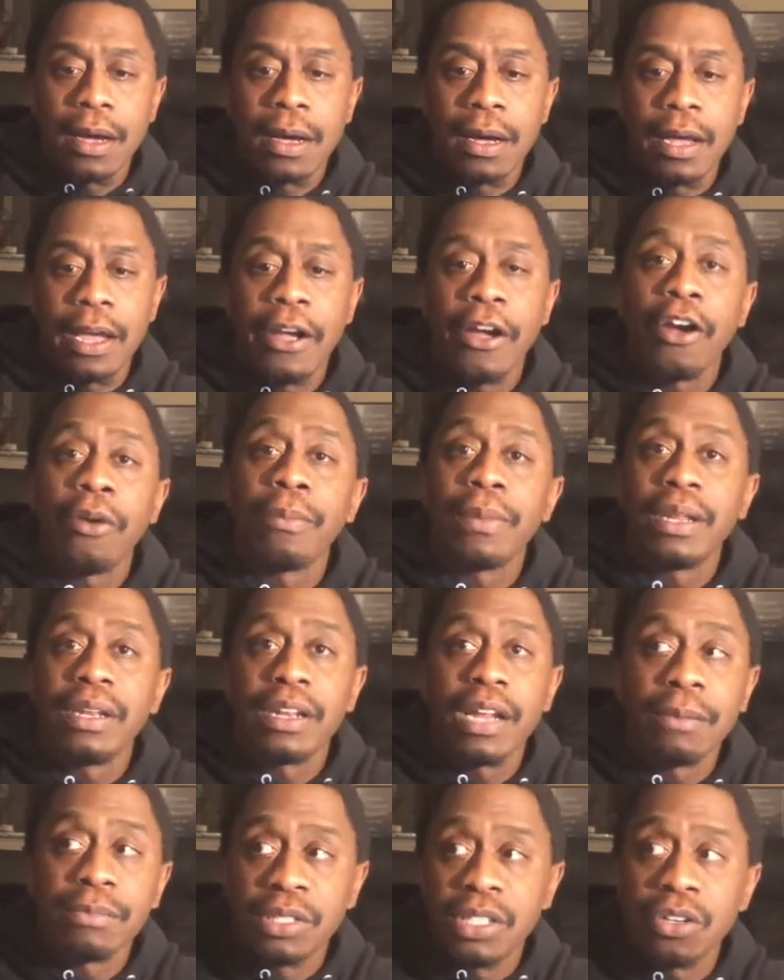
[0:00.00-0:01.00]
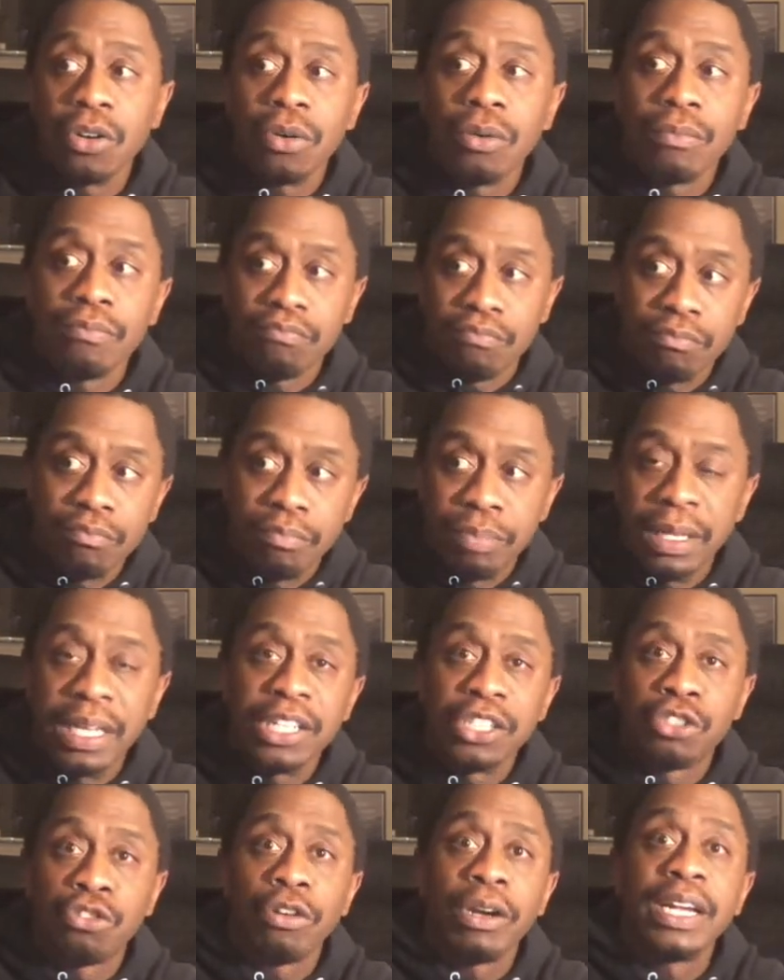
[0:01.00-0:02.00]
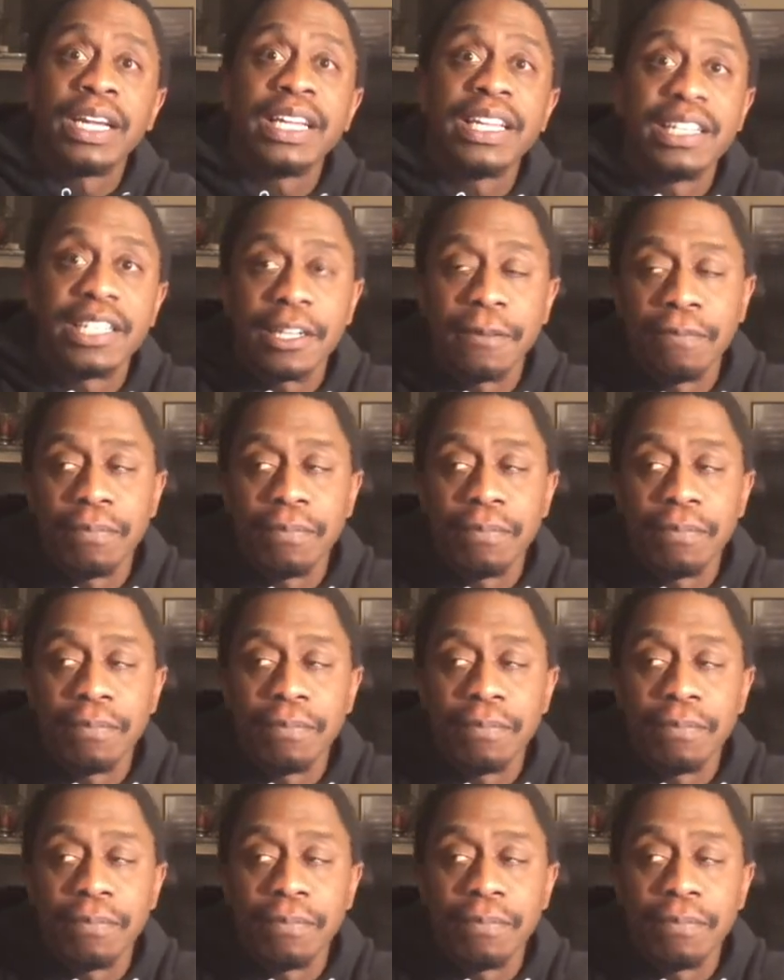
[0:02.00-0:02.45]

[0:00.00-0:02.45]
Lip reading: airman, I'm still being trained,